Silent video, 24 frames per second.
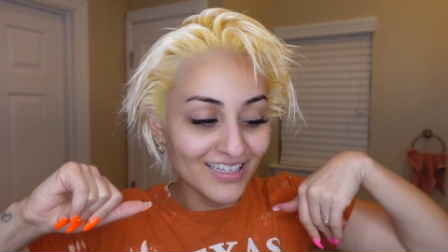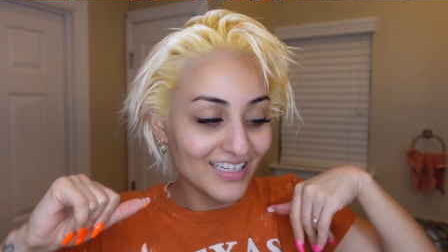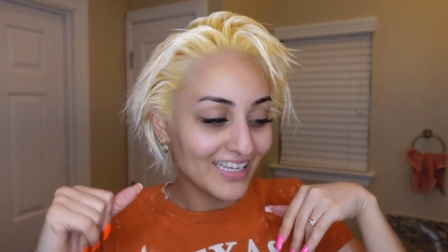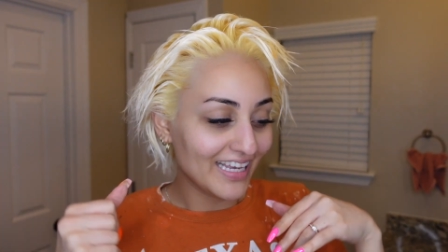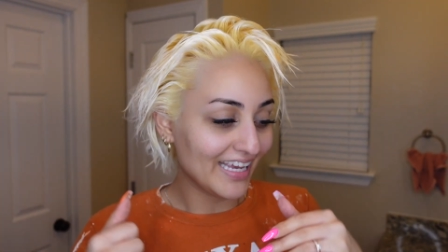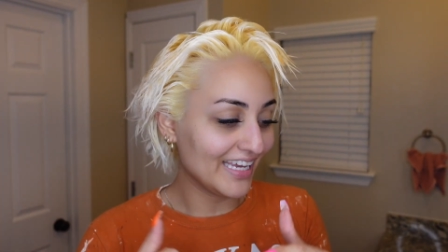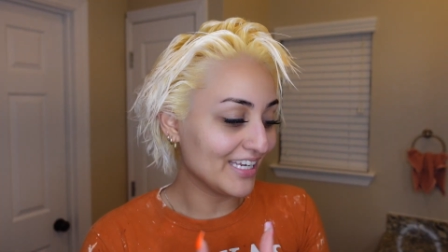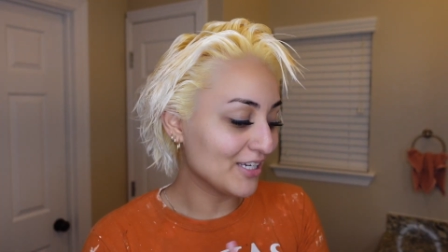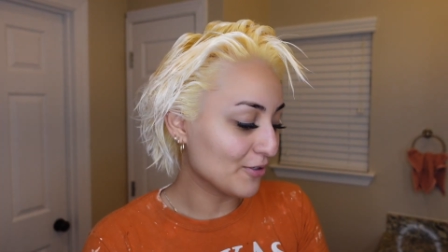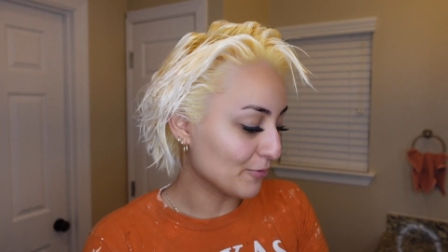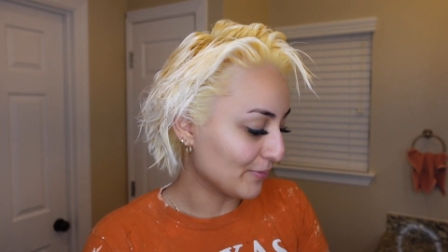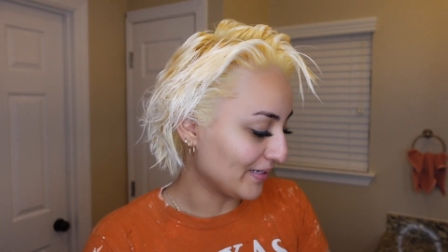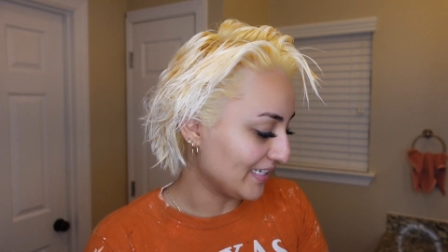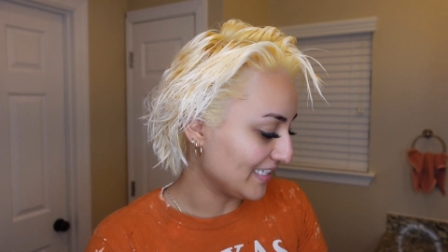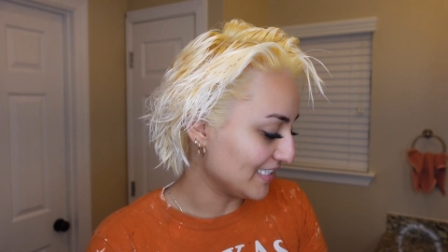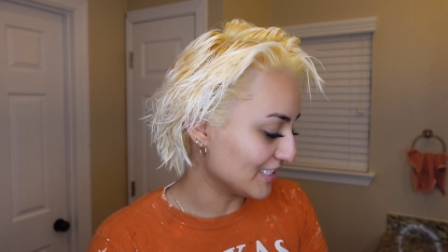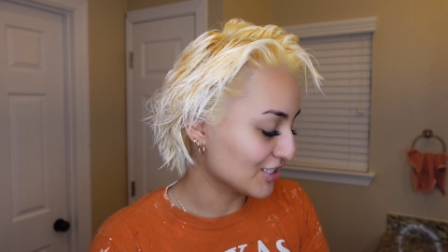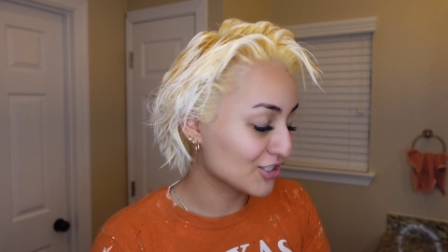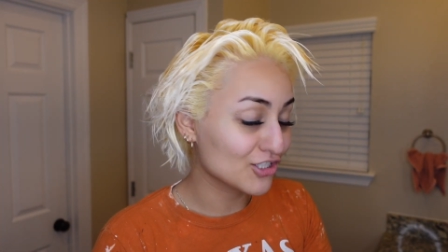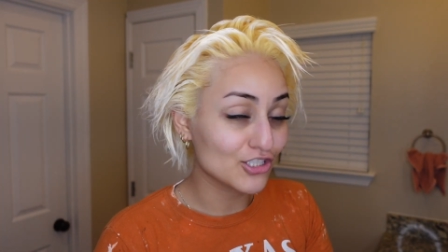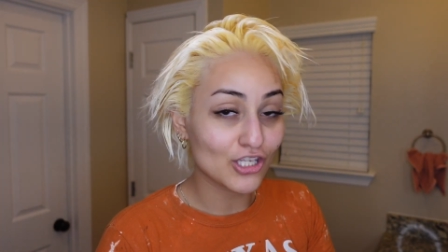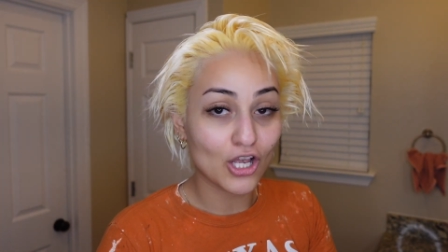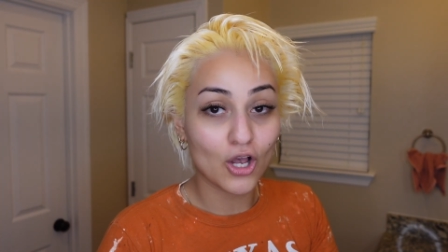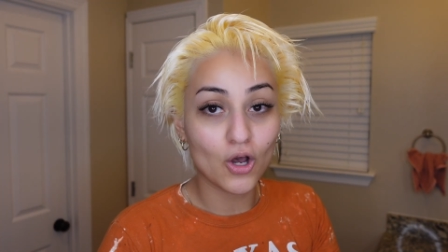
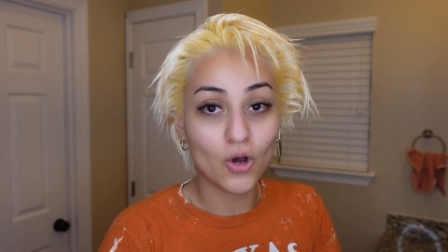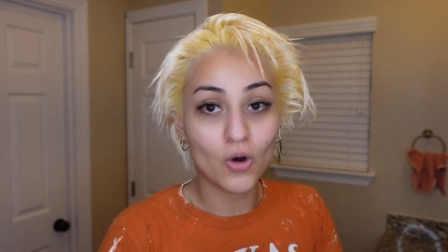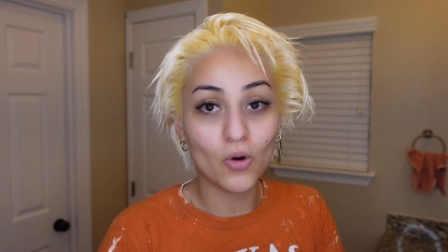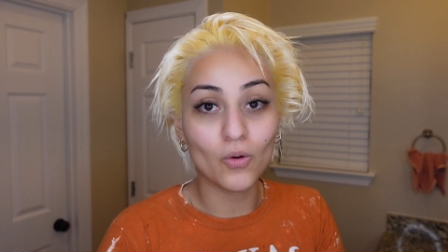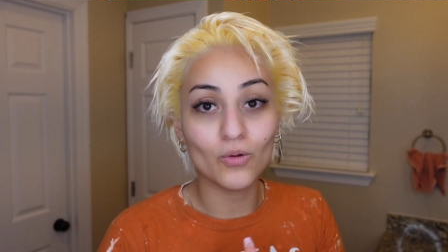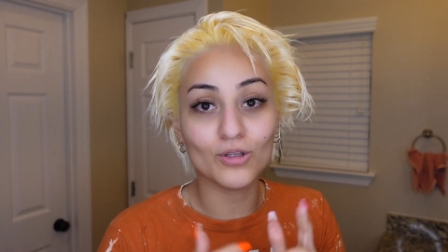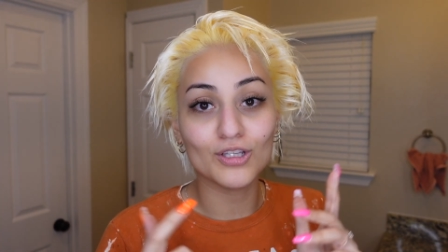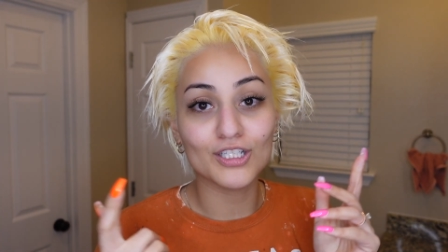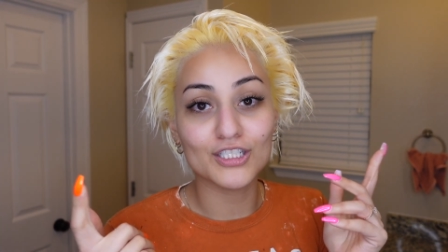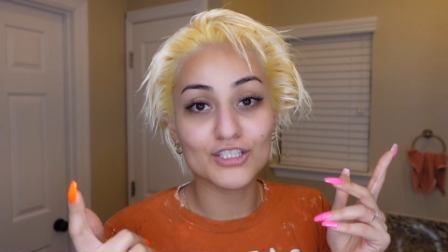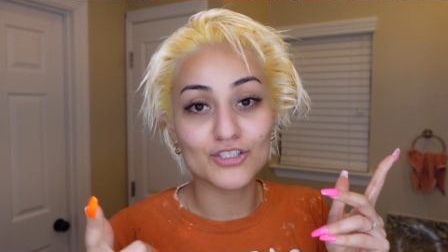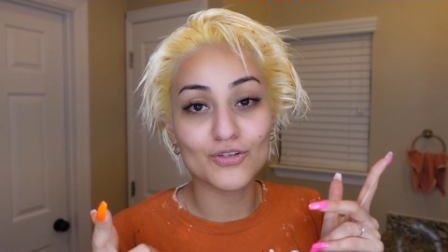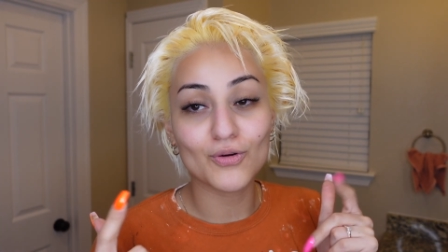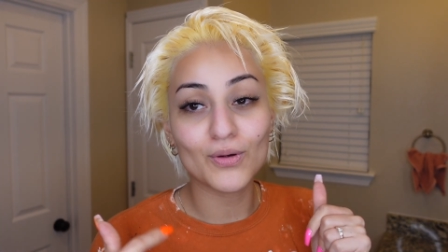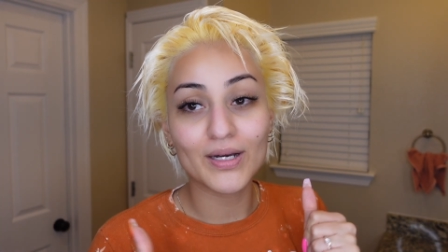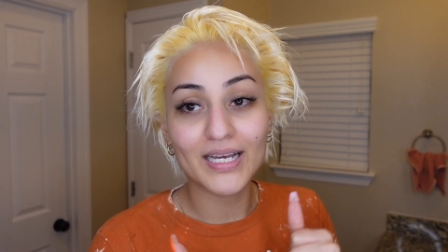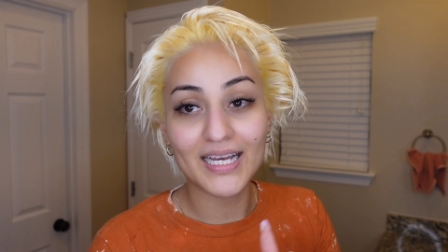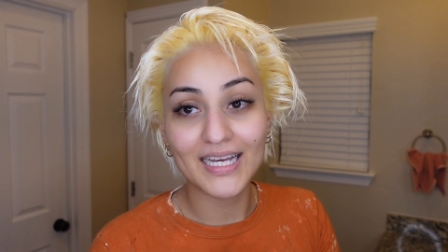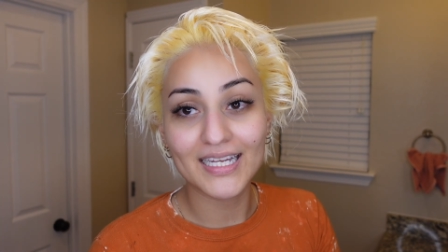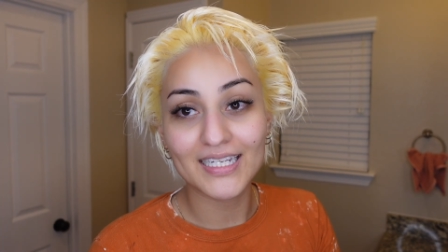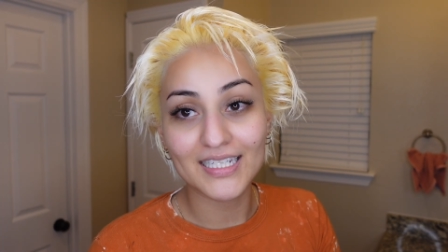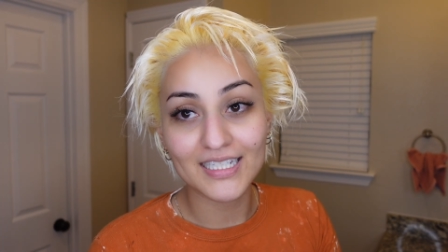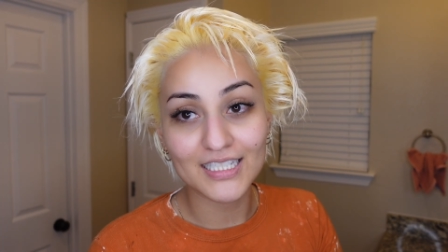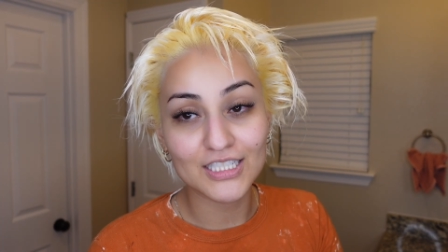Anyways, so let's go
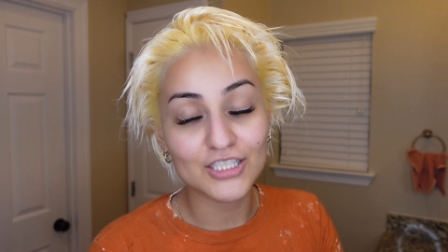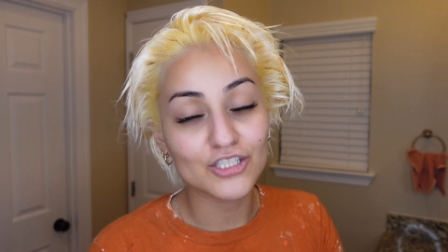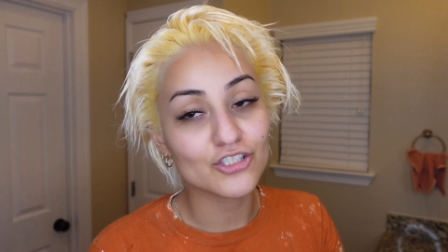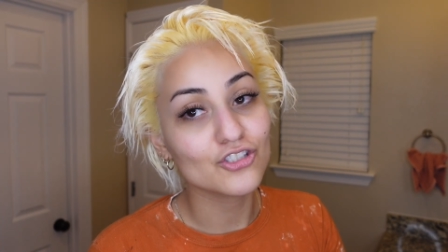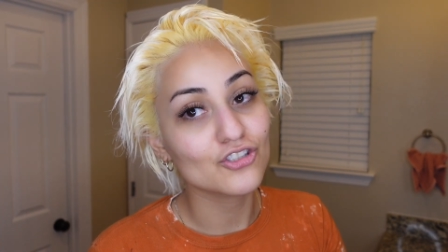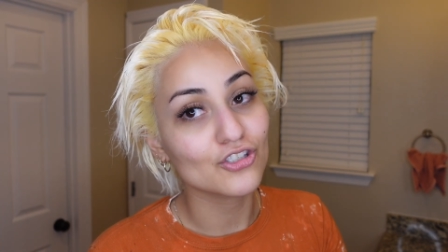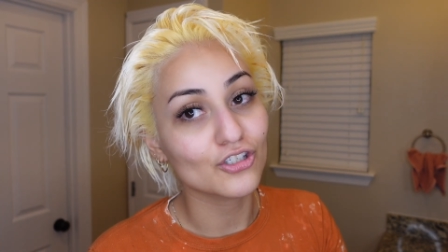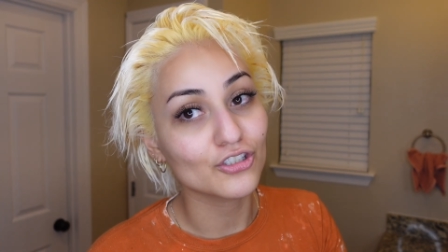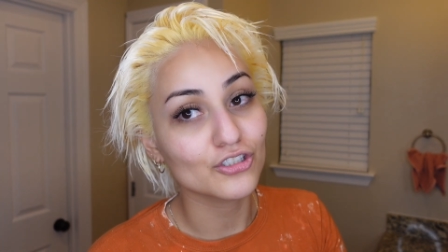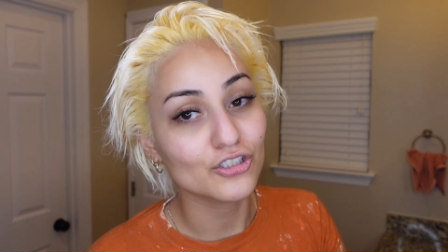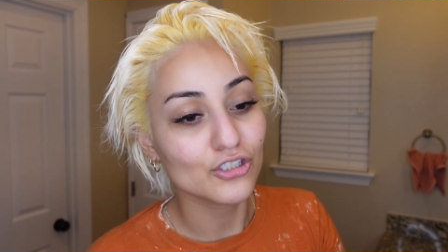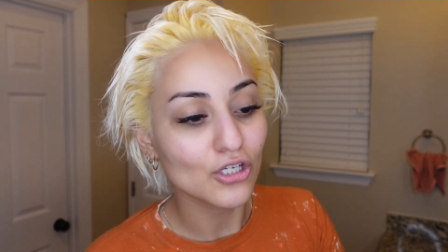ahead and start